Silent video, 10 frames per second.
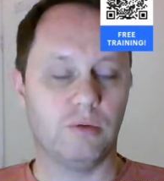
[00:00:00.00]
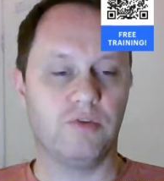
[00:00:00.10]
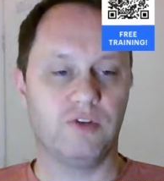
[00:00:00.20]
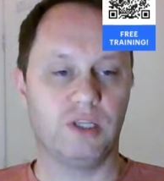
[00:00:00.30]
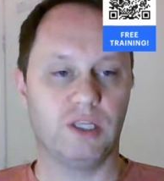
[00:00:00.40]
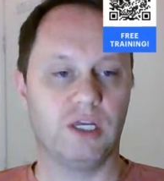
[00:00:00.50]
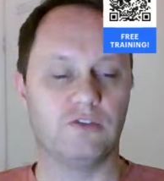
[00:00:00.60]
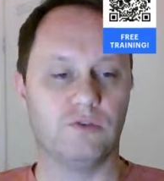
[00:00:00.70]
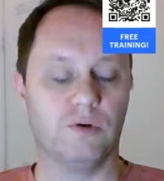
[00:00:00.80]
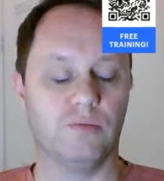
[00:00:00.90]
prevent things
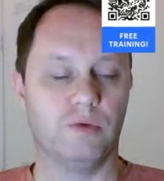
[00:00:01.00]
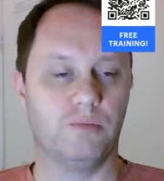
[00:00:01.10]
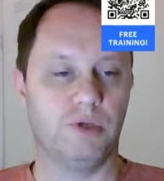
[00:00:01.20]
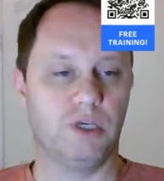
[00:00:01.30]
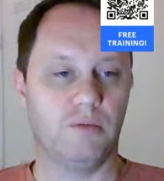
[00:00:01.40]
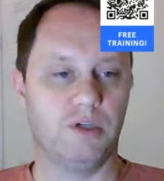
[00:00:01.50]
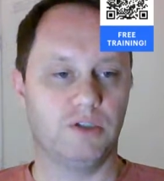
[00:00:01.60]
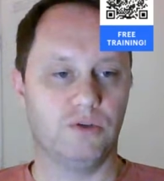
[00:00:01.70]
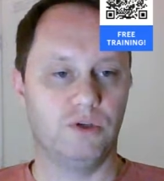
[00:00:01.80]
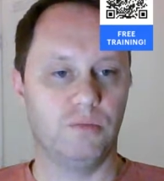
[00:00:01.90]
from becoming
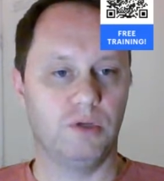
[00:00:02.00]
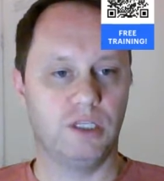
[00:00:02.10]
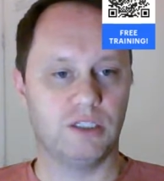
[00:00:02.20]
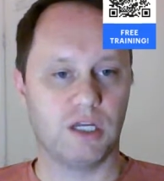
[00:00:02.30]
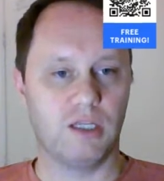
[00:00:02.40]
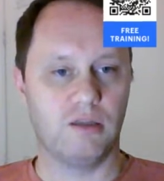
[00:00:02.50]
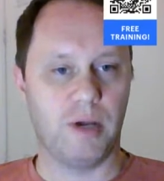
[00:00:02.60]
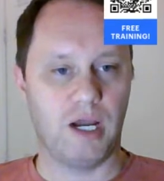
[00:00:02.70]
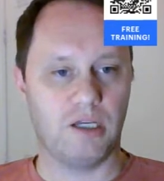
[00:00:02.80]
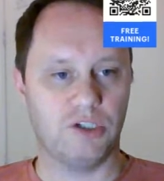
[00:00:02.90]
too humid inside the
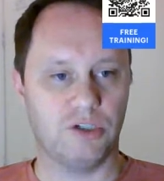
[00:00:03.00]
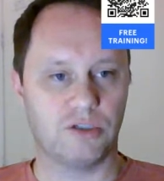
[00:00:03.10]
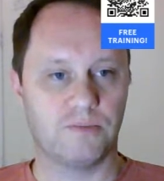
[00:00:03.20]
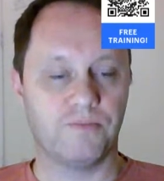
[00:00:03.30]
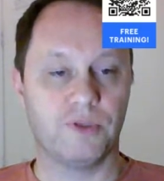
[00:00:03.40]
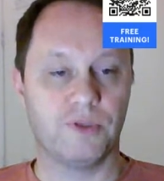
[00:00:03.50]
packages.